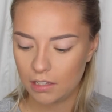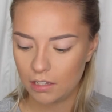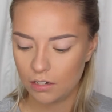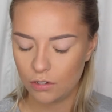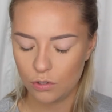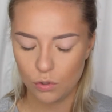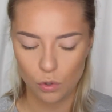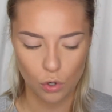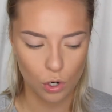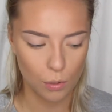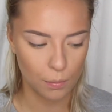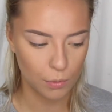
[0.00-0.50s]

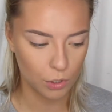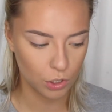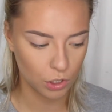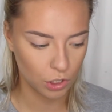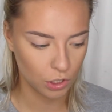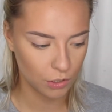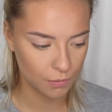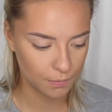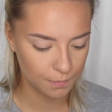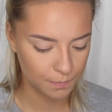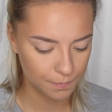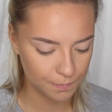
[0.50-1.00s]
than
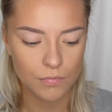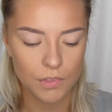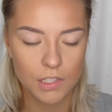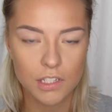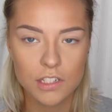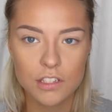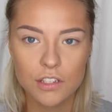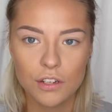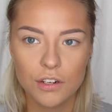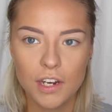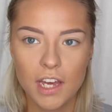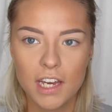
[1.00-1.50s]
normal.
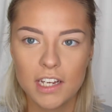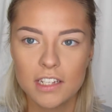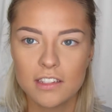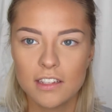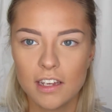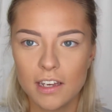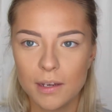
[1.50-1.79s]
So next